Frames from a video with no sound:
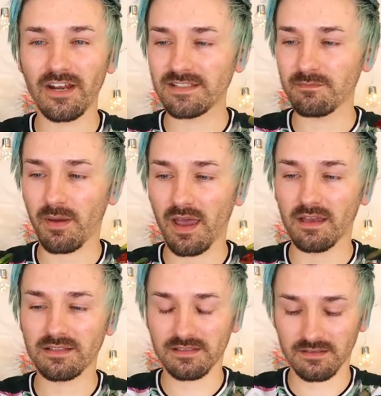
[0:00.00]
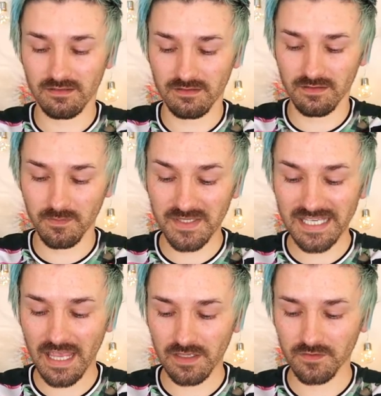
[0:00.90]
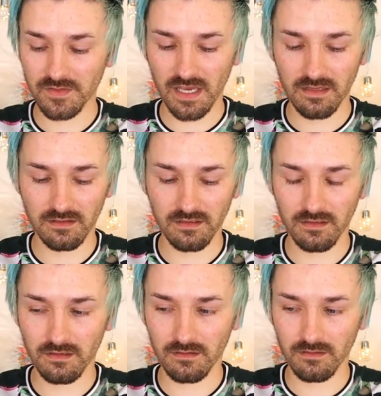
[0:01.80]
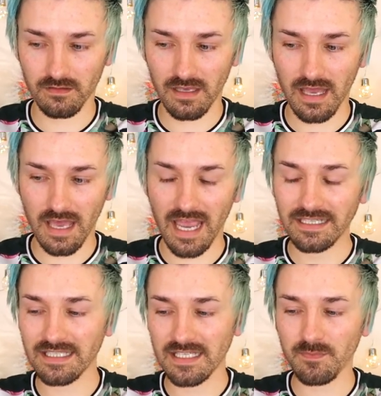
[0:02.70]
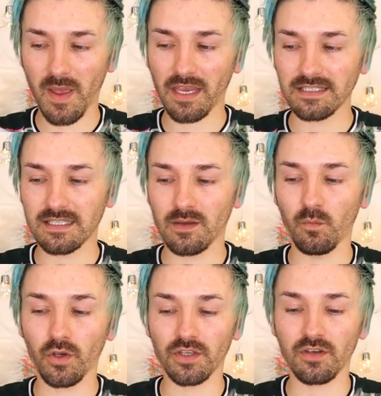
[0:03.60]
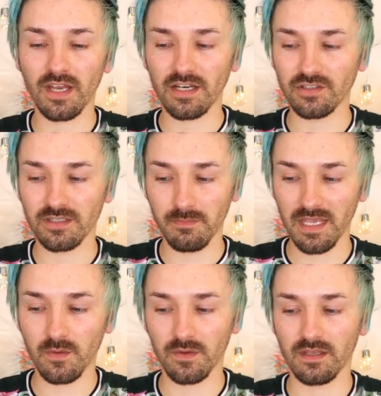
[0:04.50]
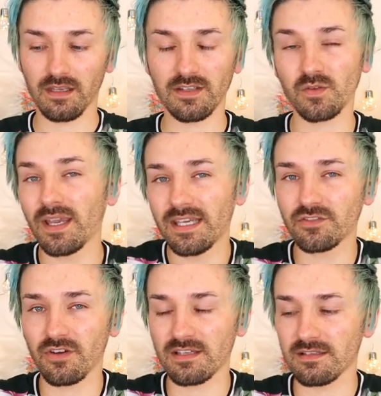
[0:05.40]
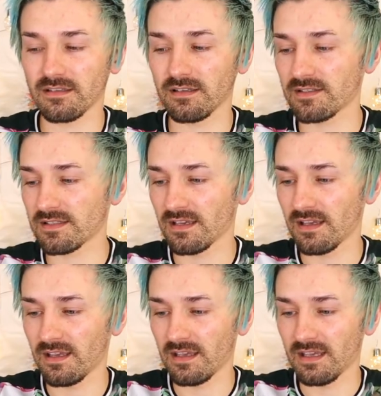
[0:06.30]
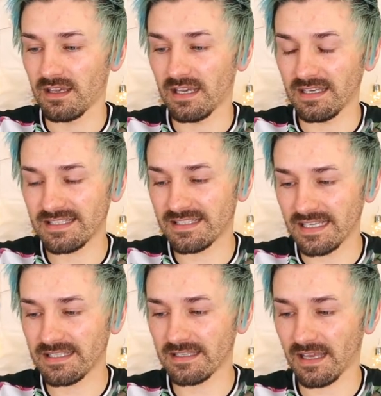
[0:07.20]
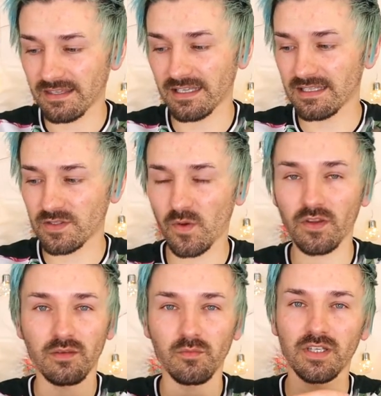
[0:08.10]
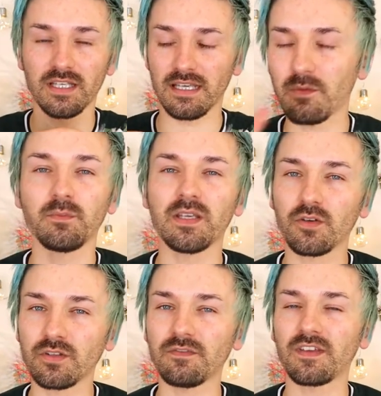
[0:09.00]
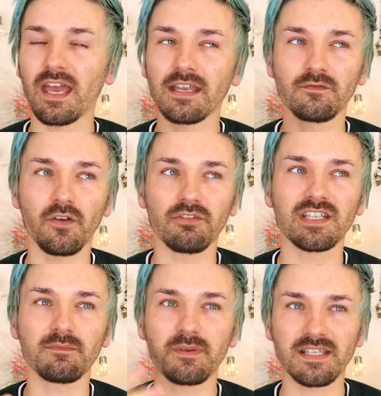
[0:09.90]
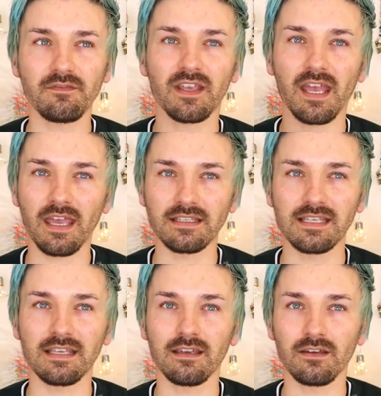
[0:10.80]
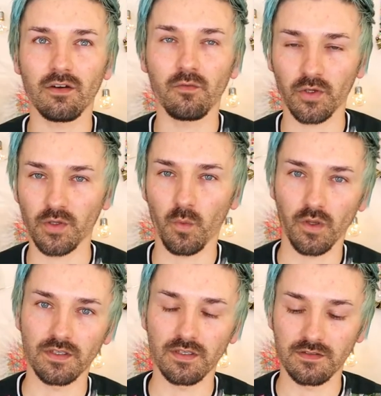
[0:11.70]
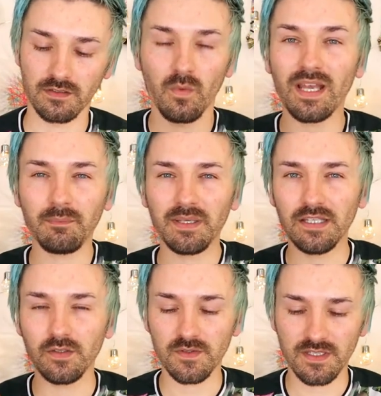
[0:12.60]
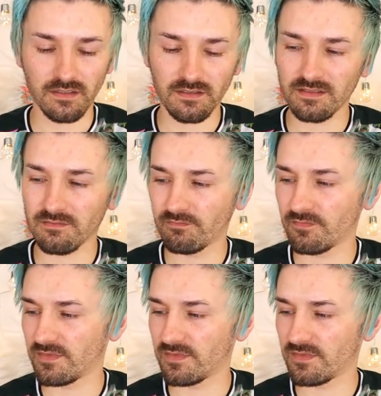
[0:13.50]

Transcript: resin parts themselves and the ideas behind it and what you could actually make with it is quite interesting. It is decent, I think it is worth the money. It would be good if you had a very specific idea of what you wanted. Will I be using